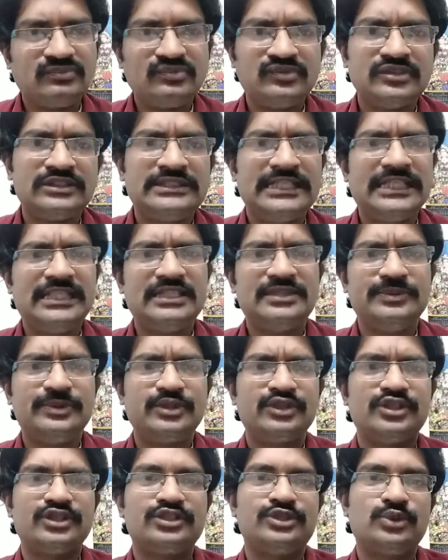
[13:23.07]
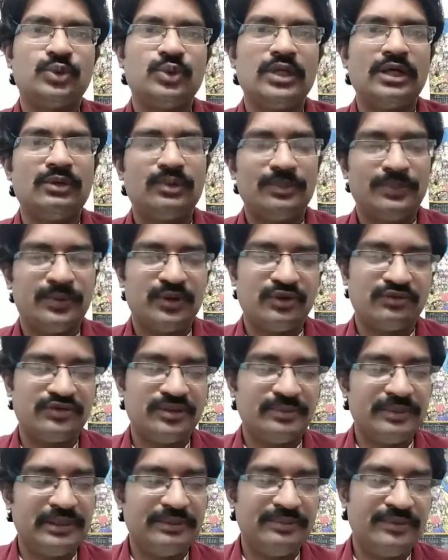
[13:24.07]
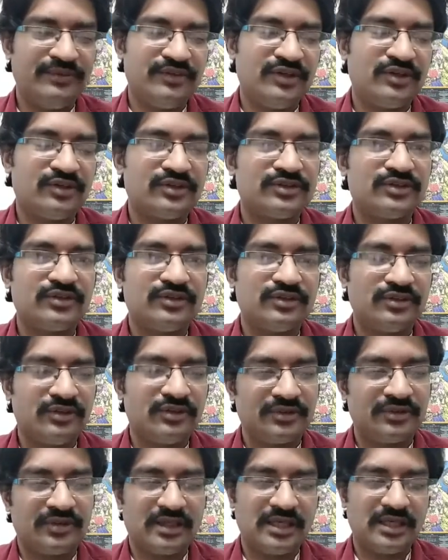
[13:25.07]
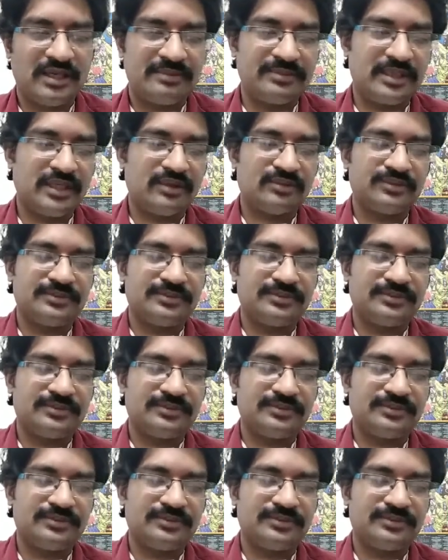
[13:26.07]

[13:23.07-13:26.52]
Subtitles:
That is because the stool output of the baby will also come down.